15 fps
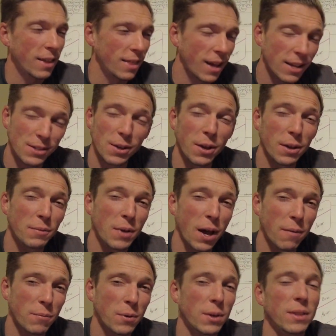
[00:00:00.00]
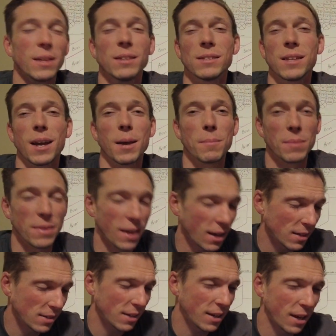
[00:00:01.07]
That's all I've got for you this time.
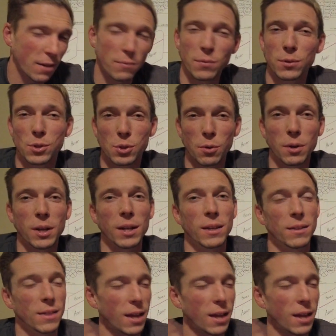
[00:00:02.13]
Thanks again for joining.